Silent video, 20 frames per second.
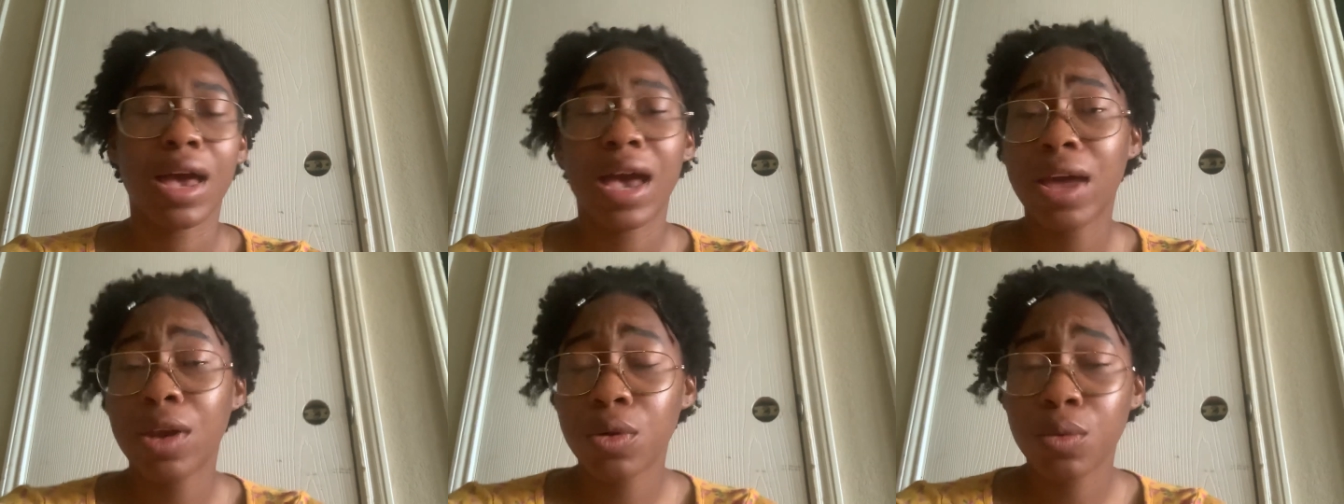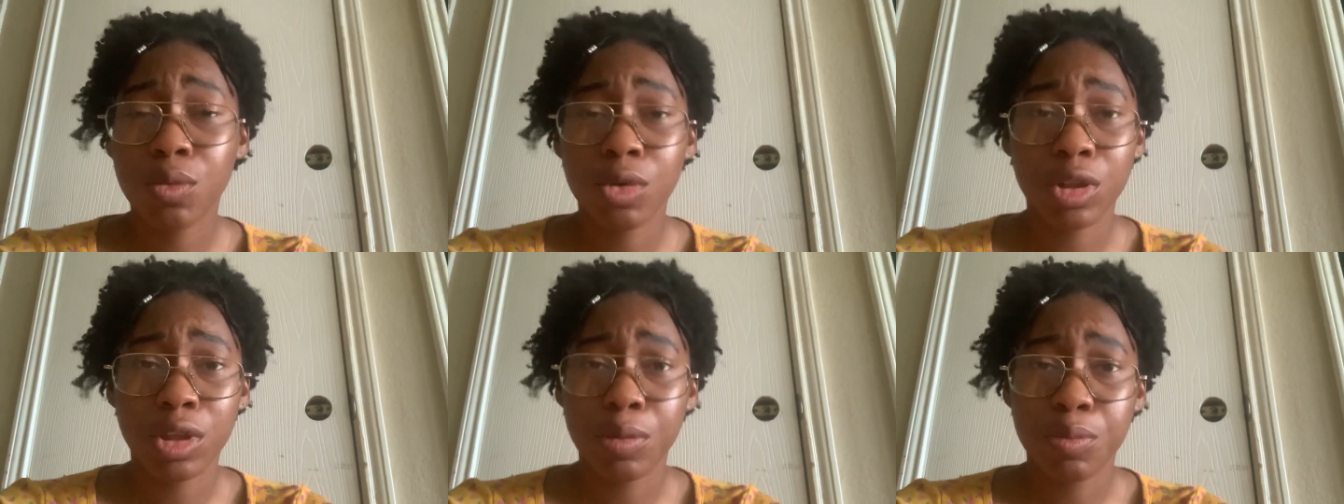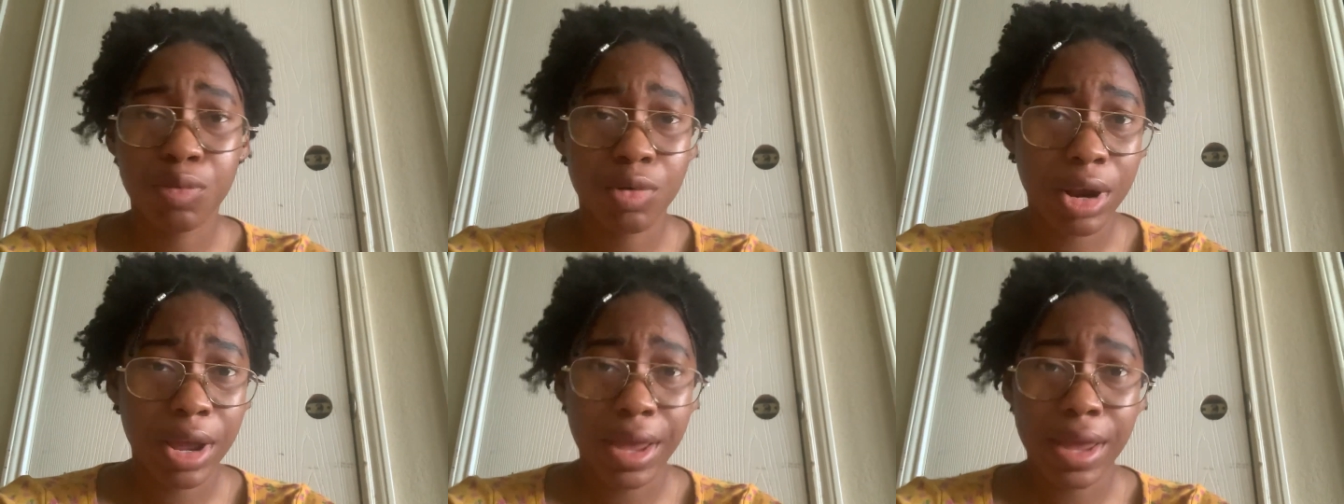I don't really
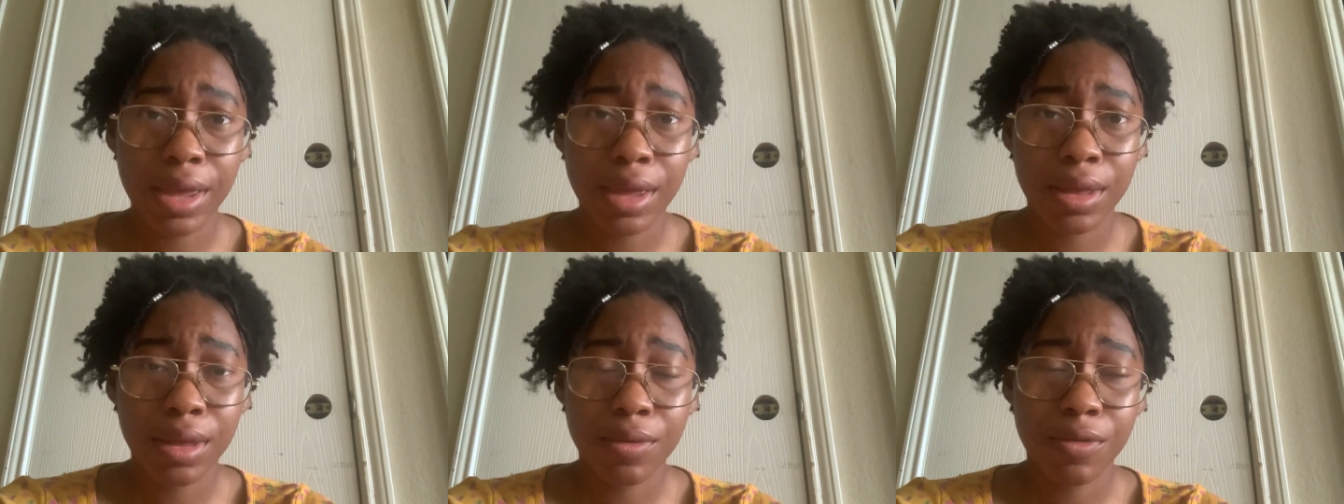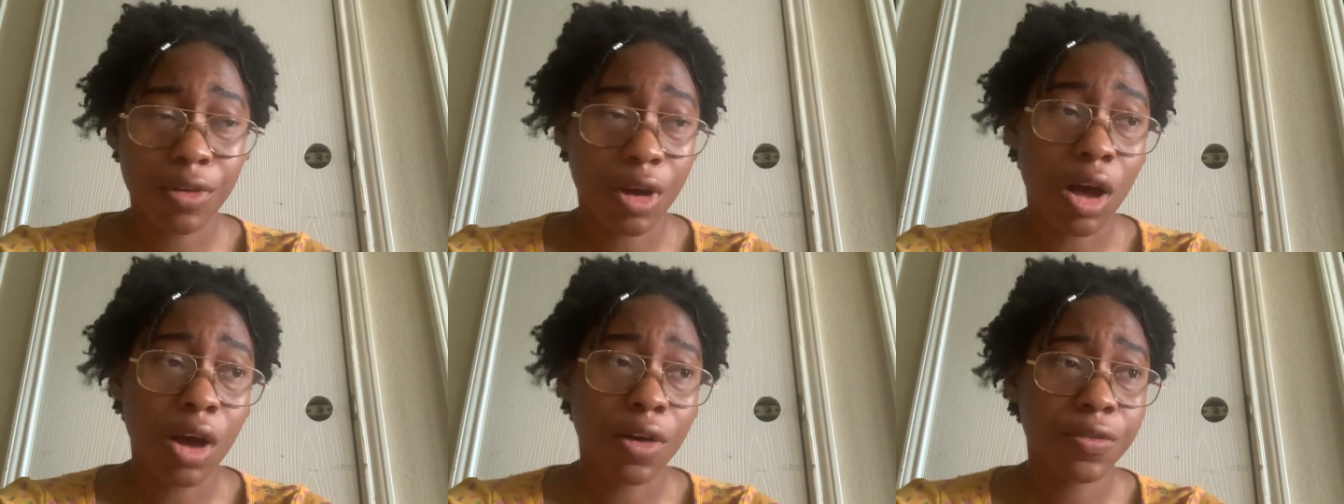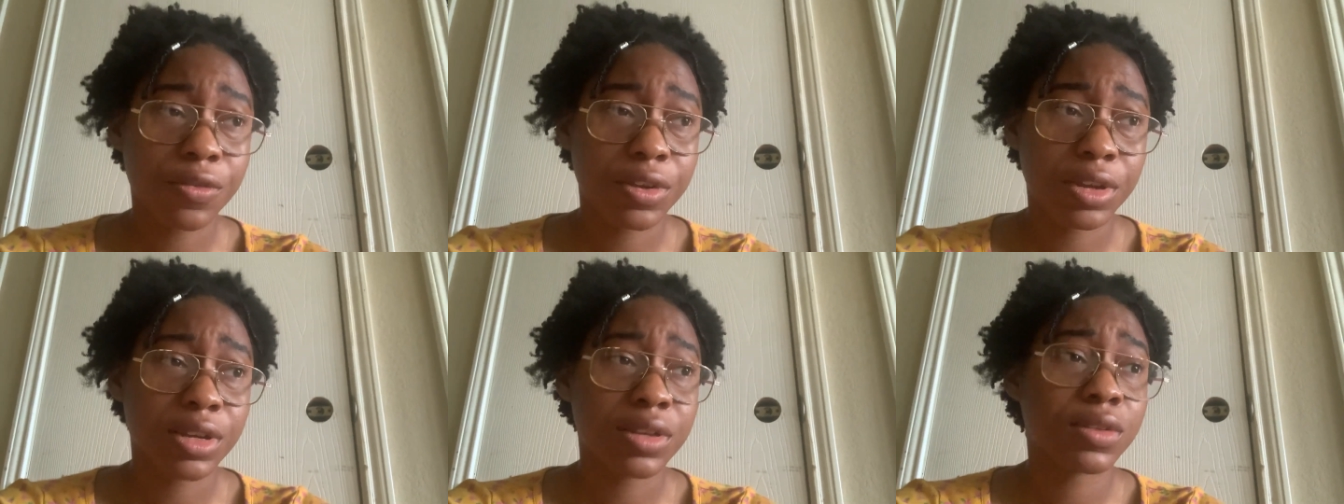pray
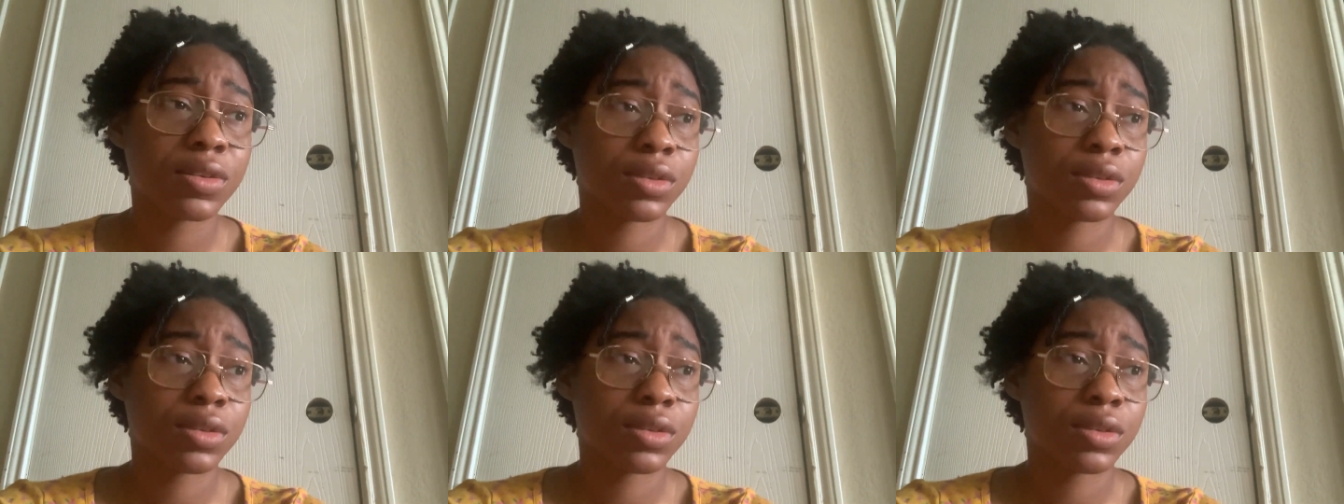often.